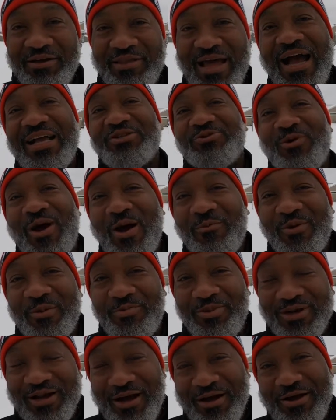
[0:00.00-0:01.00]
That's why we
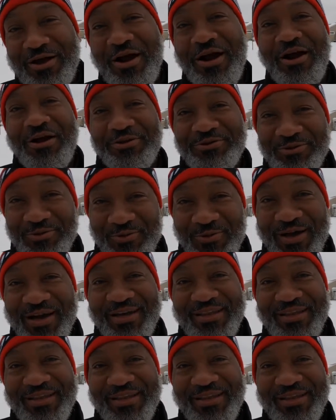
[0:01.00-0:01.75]
put our cars away.